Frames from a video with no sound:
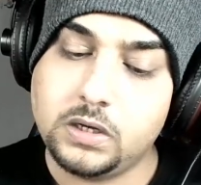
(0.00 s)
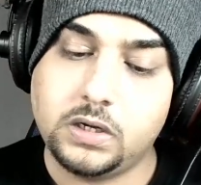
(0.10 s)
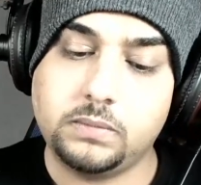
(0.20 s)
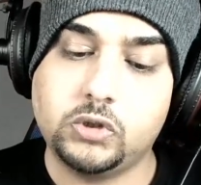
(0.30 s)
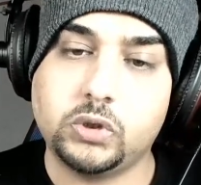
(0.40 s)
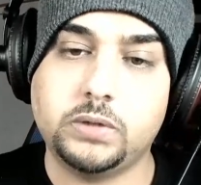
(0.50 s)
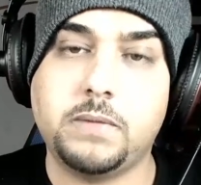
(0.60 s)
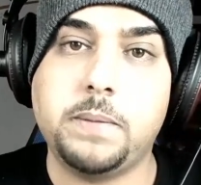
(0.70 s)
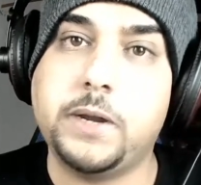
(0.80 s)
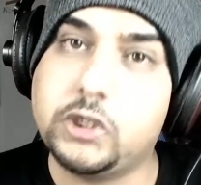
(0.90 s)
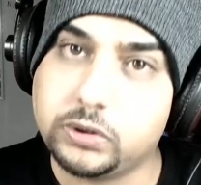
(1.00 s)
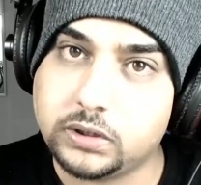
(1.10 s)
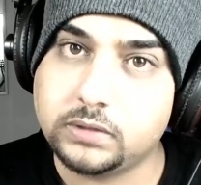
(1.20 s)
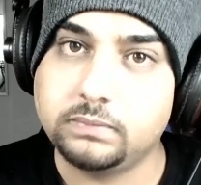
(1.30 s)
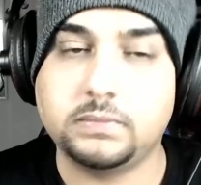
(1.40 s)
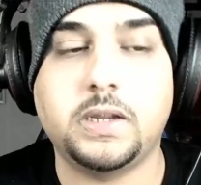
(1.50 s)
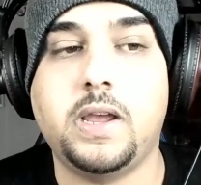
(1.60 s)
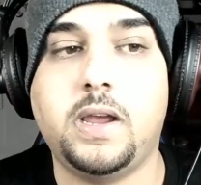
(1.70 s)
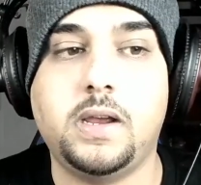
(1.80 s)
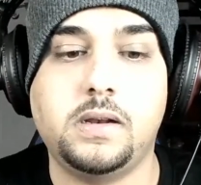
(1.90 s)
come join my Patreon,
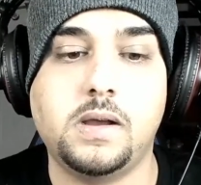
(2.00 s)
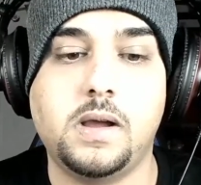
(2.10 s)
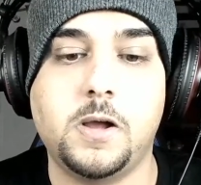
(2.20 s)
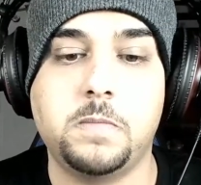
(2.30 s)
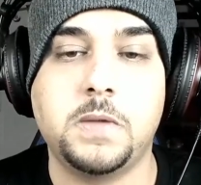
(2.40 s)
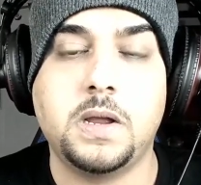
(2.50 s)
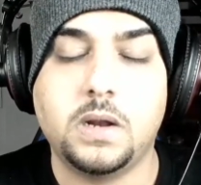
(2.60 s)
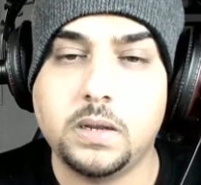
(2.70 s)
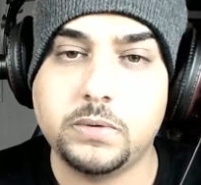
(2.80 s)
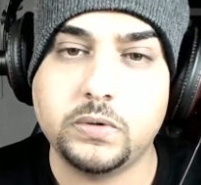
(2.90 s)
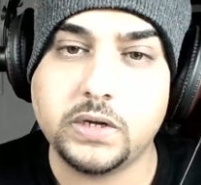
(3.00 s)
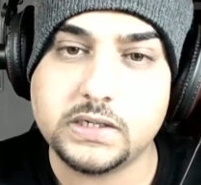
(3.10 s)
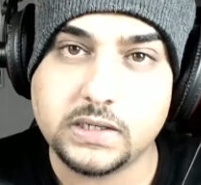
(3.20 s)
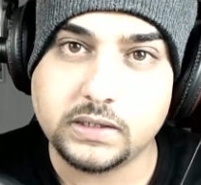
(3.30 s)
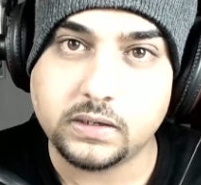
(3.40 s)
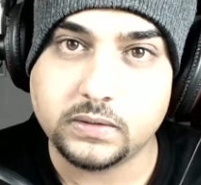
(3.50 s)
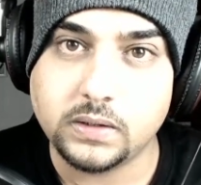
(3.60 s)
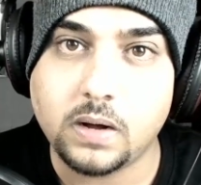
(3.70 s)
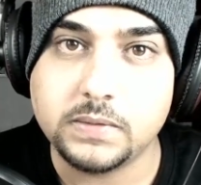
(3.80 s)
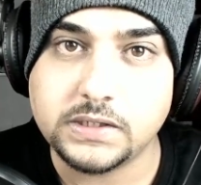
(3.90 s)
and let me know what you guys think down in the
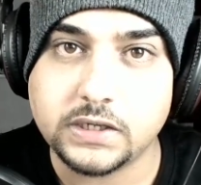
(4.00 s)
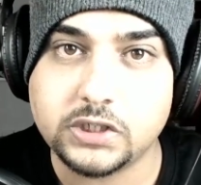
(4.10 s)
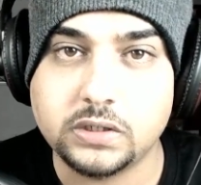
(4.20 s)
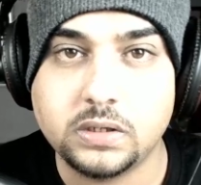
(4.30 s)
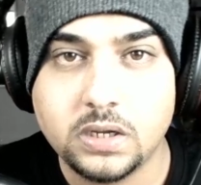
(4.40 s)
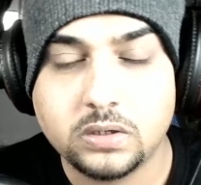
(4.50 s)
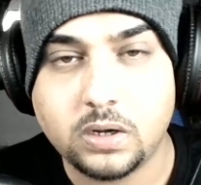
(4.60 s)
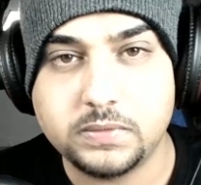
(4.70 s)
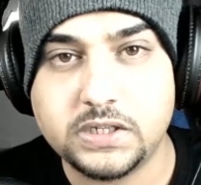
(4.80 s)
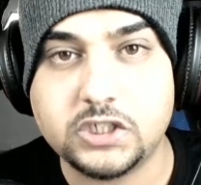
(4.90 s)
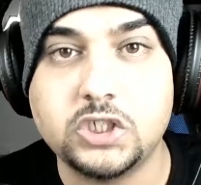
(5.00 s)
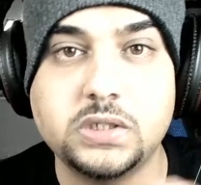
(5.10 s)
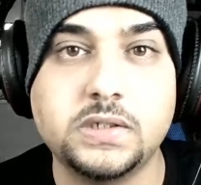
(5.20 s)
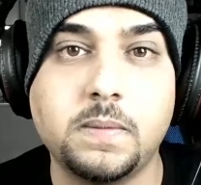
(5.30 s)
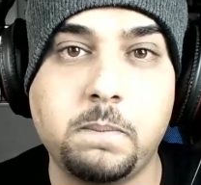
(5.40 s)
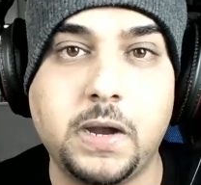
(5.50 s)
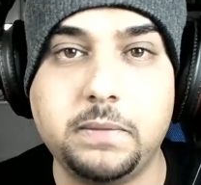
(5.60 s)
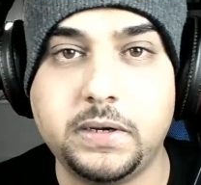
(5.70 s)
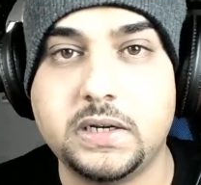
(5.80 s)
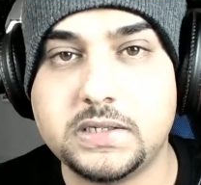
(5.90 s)
comment section. Comment sections
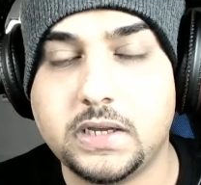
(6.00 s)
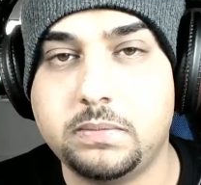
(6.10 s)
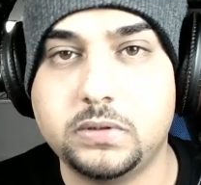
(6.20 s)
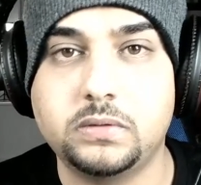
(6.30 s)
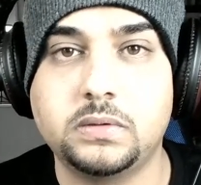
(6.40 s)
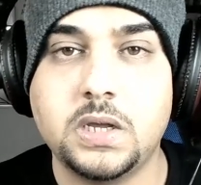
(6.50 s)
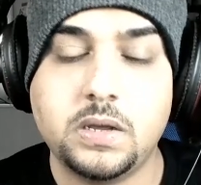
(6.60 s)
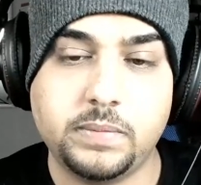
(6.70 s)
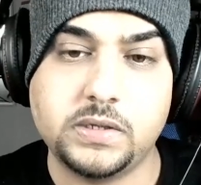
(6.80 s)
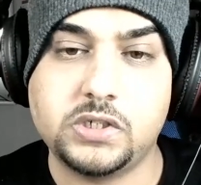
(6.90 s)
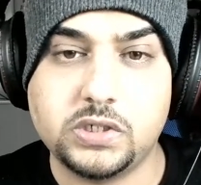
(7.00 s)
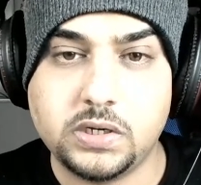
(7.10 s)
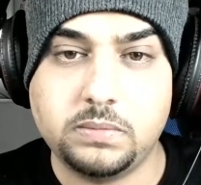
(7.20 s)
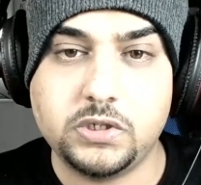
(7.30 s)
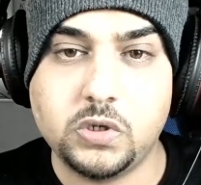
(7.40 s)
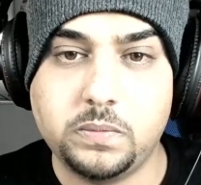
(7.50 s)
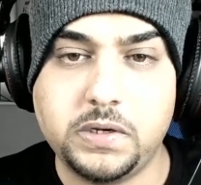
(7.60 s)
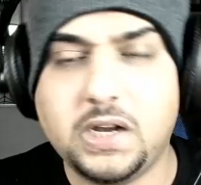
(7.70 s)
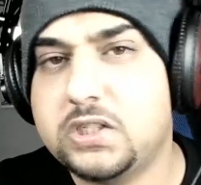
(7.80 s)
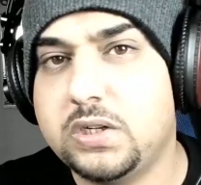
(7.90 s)
might be disabled because it's just going to be so
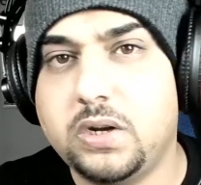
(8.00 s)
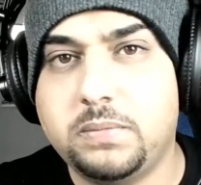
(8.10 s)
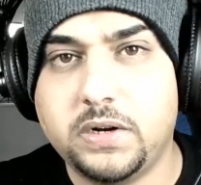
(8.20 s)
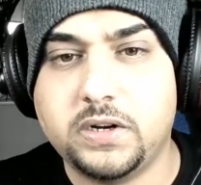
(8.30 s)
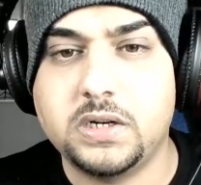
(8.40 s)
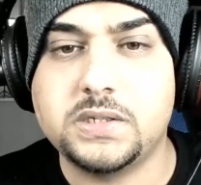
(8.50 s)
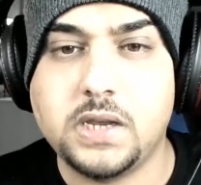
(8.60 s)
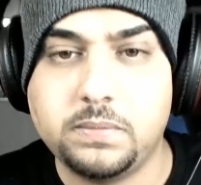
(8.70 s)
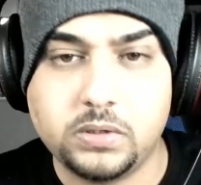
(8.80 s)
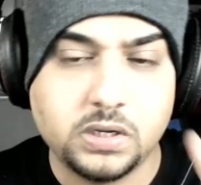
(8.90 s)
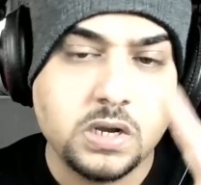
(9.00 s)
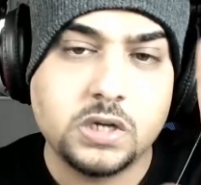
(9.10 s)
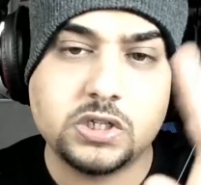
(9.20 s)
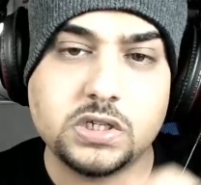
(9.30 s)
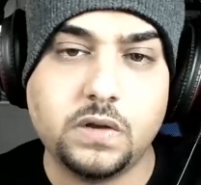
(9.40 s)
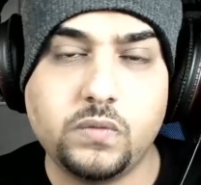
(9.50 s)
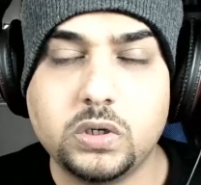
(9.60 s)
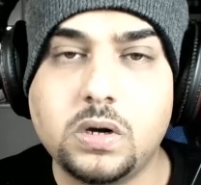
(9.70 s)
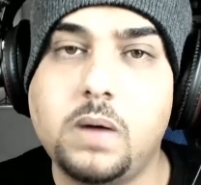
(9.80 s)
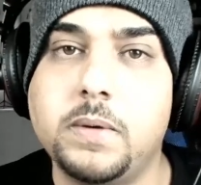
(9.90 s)
big. Actually, no, I'm not going to disable it. Just leave
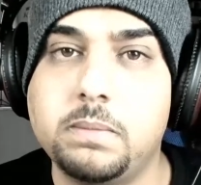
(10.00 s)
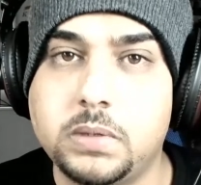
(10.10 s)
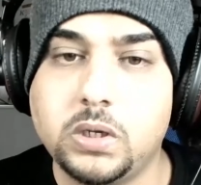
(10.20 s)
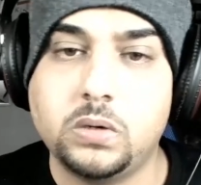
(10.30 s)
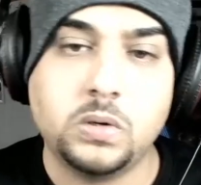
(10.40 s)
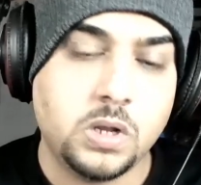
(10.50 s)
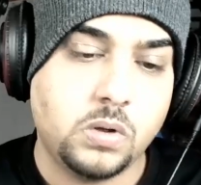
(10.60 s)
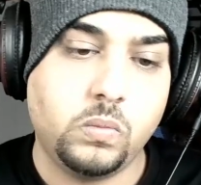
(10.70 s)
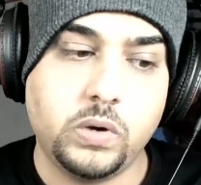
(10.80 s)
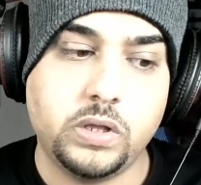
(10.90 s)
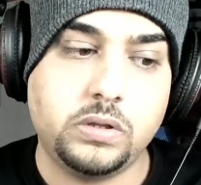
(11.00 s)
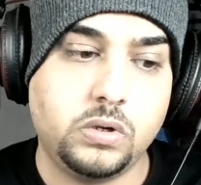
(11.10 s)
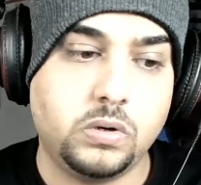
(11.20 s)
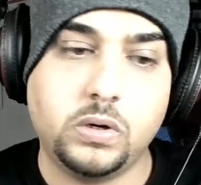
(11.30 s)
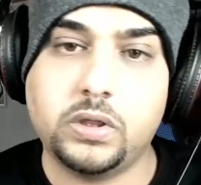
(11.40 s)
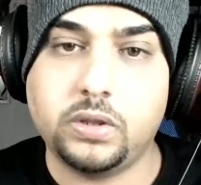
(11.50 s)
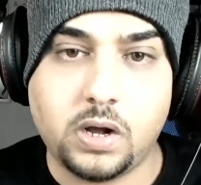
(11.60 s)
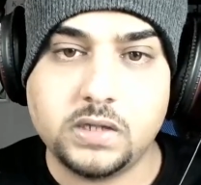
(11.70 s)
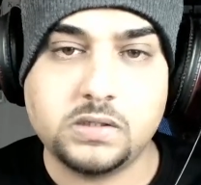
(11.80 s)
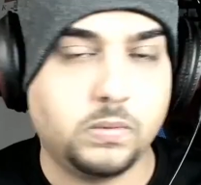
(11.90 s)
one comment below with your
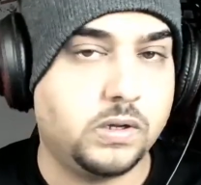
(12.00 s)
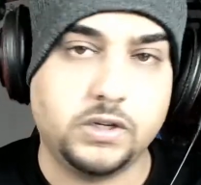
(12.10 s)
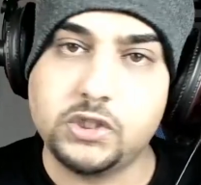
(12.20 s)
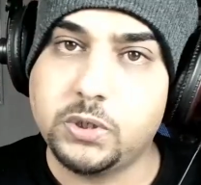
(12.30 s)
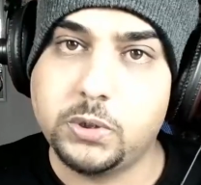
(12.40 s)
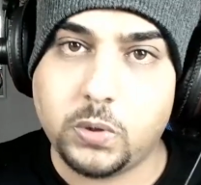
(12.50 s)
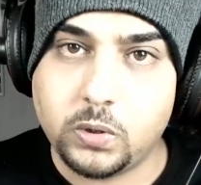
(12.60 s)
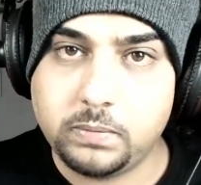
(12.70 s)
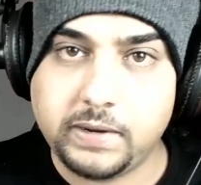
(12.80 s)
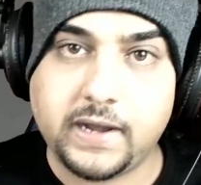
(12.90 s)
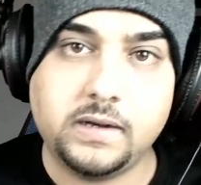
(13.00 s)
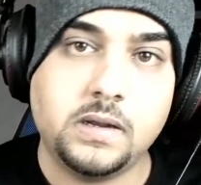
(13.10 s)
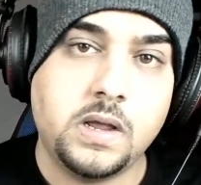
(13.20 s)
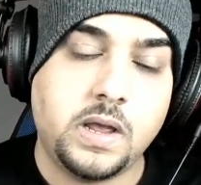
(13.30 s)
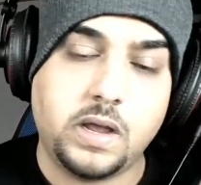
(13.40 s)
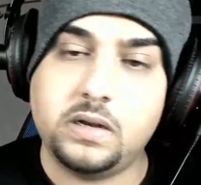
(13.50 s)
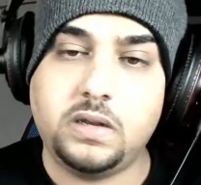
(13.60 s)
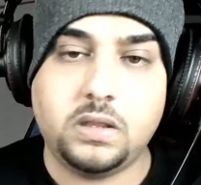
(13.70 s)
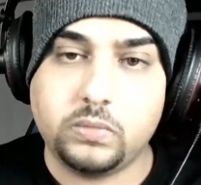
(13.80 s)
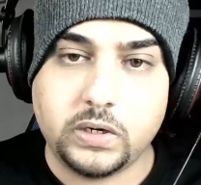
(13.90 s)
thoughts, whether it's good or bad, and
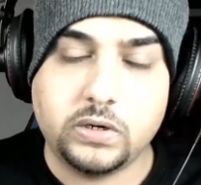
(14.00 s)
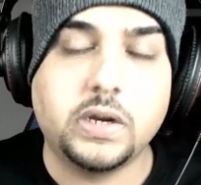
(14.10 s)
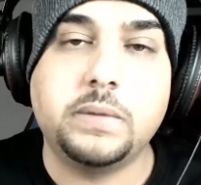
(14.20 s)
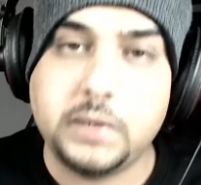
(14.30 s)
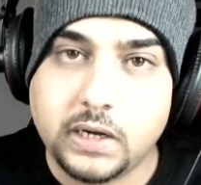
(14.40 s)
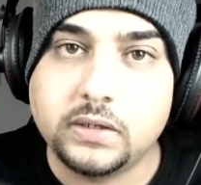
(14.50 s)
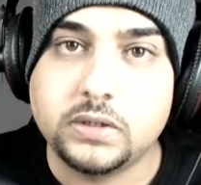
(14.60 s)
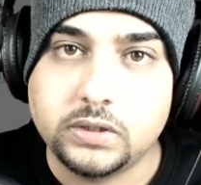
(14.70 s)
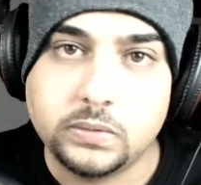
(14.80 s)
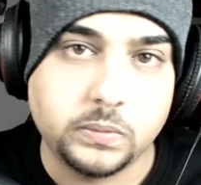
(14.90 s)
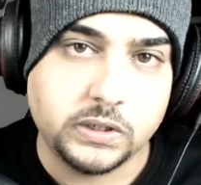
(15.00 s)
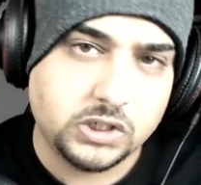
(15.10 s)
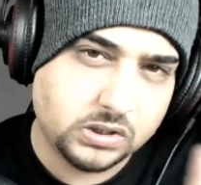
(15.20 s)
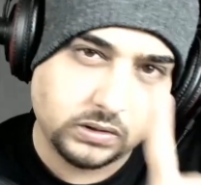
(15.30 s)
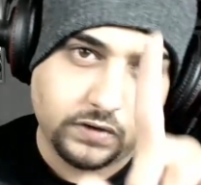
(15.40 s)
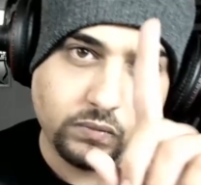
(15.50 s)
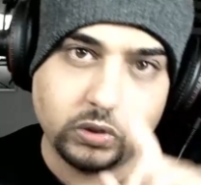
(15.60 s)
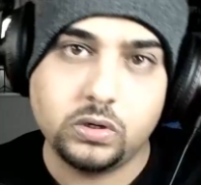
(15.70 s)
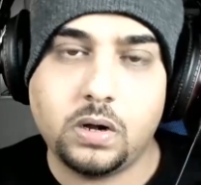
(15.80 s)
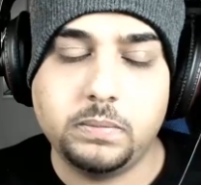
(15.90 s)
either way you're going to be entered to win. Just leave
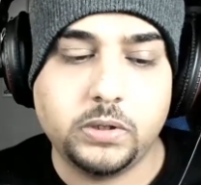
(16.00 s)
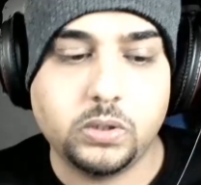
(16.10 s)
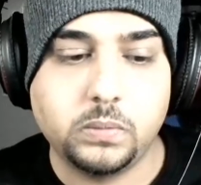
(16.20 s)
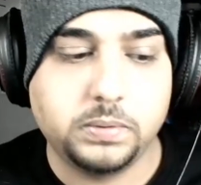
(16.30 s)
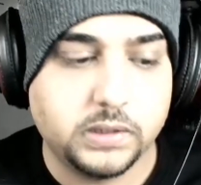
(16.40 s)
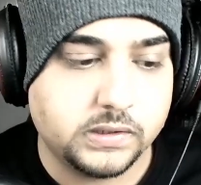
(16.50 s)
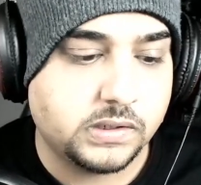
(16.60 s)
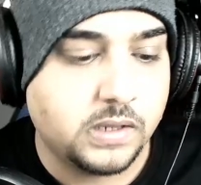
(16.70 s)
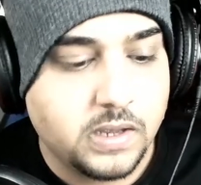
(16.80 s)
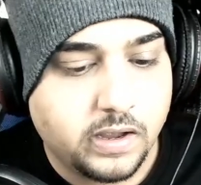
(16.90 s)
one comment though, please.